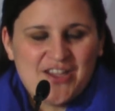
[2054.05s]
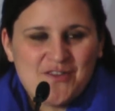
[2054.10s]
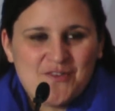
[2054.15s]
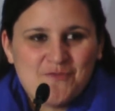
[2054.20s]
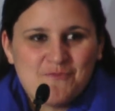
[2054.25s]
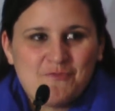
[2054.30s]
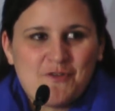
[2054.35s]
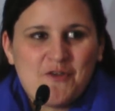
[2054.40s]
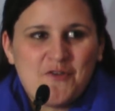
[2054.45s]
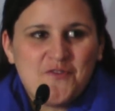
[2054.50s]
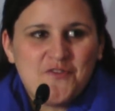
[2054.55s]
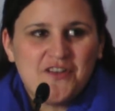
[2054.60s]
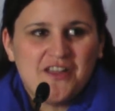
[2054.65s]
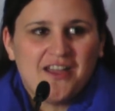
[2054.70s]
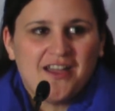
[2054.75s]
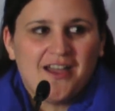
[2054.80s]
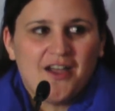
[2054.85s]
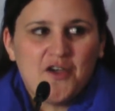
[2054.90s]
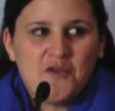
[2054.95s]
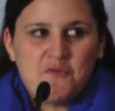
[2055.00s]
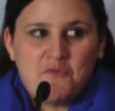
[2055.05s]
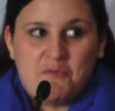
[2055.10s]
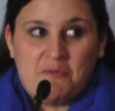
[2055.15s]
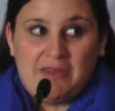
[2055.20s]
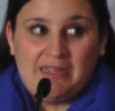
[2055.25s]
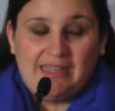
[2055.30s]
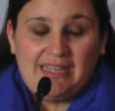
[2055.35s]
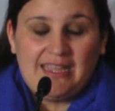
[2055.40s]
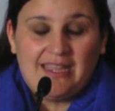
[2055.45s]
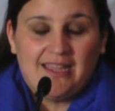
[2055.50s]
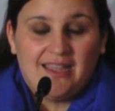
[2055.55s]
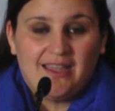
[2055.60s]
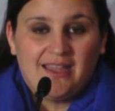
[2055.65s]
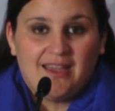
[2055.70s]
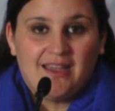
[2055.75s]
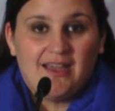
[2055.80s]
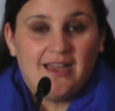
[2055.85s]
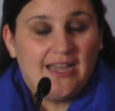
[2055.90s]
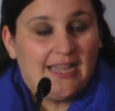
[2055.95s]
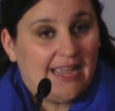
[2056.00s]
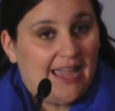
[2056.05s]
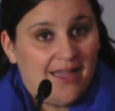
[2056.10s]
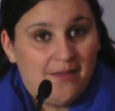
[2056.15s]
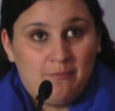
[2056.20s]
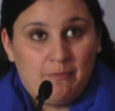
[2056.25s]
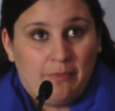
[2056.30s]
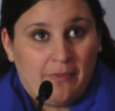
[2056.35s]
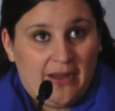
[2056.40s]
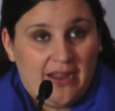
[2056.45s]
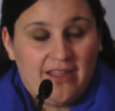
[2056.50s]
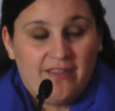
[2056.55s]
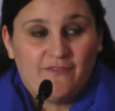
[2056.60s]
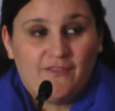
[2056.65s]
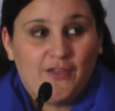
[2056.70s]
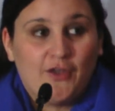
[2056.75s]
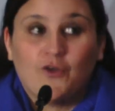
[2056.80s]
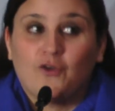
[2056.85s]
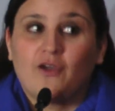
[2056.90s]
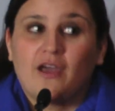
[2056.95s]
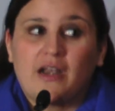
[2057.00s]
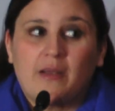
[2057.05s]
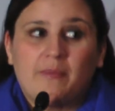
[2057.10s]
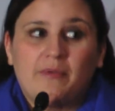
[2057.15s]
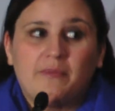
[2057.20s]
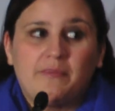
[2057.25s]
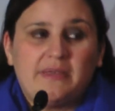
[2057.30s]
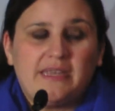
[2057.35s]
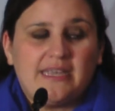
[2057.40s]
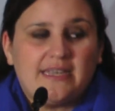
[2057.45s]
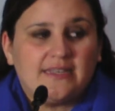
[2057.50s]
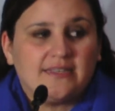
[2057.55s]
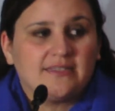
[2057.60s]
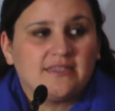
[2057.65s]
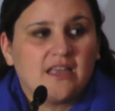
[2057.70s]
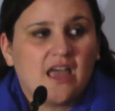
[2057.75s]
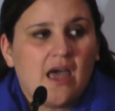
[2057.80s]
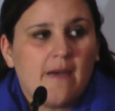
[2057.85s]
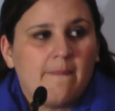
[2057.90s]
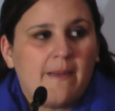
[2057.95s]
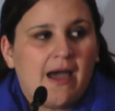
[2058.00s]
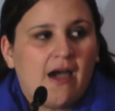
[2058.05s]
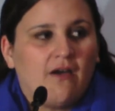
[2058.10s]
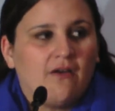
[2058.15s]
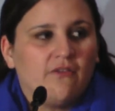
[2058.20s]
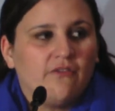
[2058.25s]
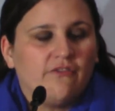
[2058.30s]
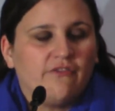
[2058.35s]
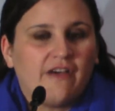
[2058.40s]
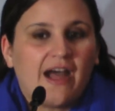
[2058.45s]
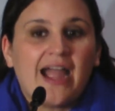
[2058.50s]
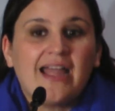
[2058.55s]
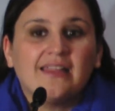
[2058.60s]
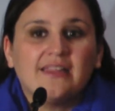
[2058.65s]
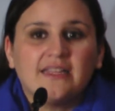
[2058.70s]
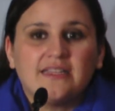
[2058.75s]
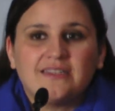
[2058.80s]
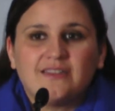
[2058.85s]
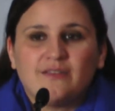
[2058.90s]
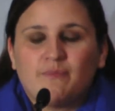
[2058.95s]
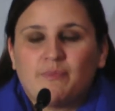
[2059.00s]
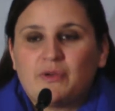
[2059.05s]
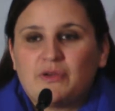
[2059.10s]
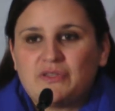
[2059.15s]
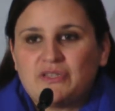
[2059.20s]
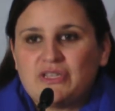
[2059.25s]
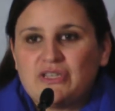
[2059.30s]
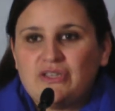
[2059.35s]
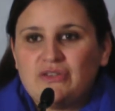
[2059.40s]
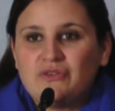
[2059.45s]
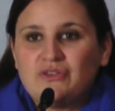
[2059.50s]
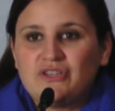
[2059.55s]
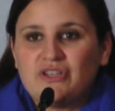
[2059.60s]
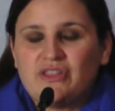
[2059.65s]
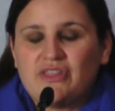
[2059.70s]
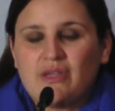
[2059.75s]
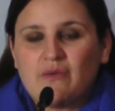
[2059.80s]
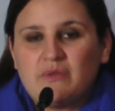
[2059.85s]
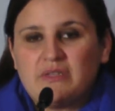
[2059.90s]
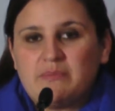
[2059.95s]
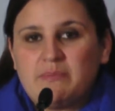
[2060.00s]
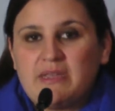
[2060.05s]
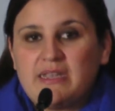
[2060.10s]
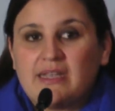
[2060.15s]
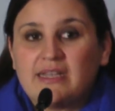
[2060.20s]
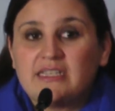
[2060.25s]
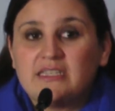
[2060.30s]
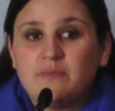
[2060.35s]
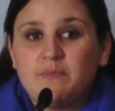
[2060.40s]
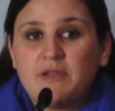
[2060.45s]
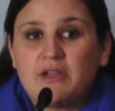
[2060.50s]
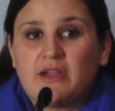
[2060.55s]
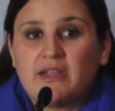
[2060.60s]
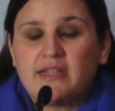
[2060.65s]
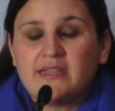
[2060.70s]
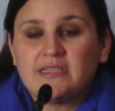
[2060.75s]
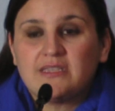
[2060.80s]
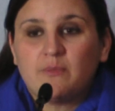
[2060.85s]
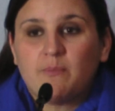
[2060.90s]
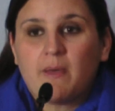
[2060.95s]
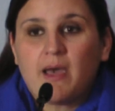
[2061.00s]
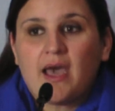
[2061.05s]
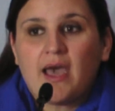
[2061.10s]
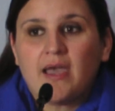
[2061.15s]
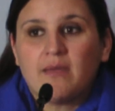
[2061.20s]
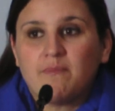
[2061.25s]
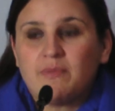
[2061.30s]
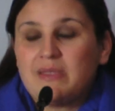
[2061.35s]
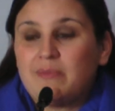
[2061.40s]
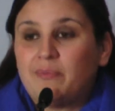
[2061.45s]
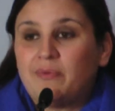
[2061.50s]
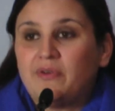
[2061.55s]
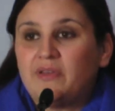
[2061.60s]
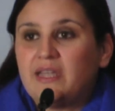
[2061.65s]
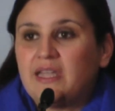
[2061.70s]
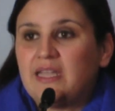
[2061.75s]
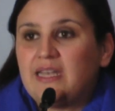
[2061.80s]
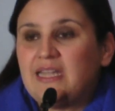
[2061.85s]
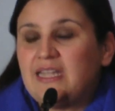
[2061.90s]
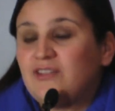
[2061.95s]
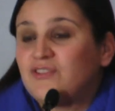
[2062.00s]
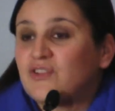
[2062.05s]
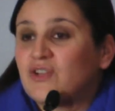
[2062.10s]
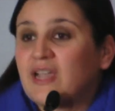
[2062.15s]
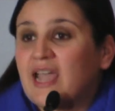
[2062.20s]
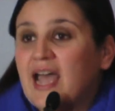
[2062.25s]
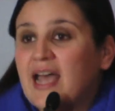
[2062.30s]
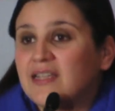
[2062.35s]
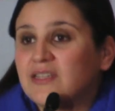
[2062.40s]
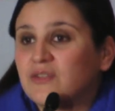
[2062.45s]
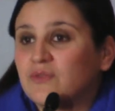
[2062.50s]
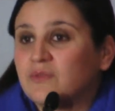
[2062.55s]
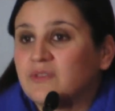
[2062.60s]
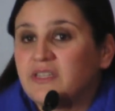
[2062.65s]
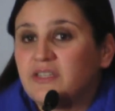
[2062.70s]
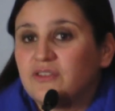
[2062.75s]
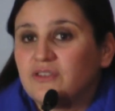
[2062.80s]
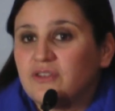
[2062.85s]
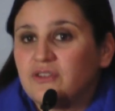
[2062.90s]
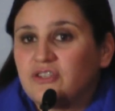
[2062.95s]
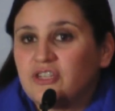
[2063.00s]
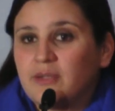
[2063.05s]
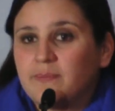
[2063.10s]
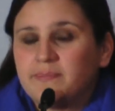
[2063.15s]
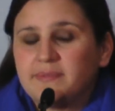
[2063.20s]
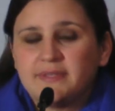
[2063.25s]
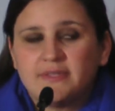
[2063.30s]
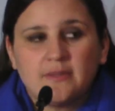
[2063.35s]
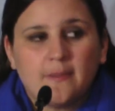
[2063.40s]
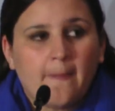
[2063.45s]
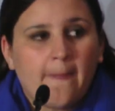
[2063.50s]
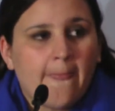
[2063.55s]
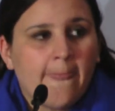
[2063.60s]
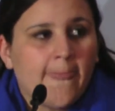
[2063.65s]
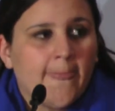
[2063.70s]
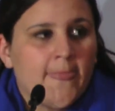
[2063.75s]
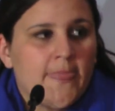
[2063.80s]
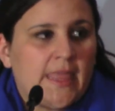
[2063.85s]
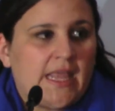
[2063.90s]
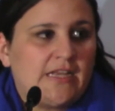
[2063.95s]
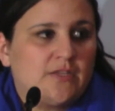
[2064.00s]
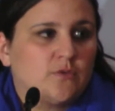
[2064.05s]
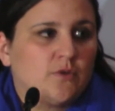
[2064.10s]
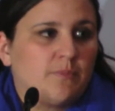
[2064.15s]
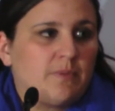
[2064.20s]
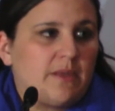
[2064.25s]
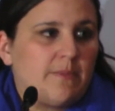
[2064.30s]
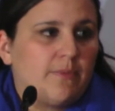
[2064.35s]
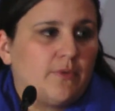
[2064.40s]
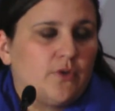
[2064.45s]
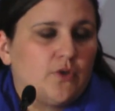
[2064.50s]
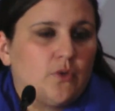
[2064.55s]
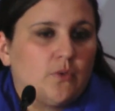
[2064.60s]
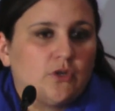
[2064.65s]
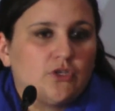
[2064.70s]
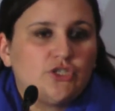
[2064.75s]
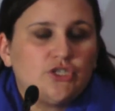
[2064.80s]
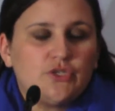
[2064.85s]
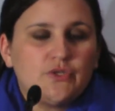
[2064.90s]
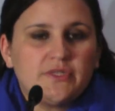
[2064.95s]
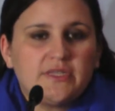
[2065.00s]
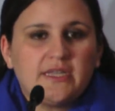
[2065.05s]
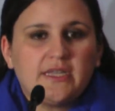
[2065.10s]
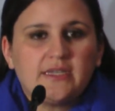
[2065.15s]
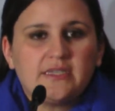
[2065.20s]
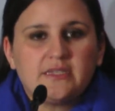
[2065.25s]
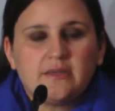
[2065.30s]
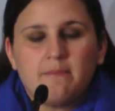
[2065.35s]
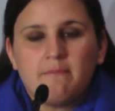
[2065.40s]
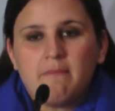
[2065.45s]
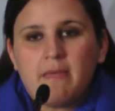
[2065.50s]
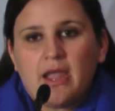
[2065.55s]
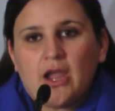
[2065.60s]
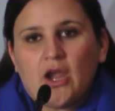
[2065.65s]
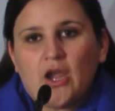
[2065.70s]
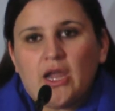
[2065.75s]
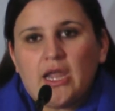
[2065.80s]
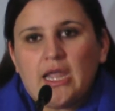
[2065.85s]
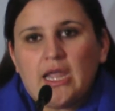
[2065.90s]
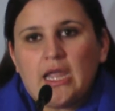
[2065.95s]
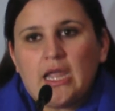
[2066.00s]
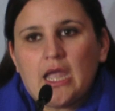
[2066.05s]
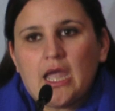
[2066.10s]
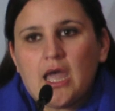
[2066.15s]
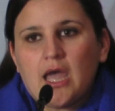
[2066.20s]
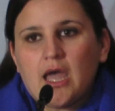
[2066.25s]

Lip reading: wrote a really, again, brave, incredible piece about violence and persecution that was being experienced by people in intercaste relationships. These were people who were choosing to marry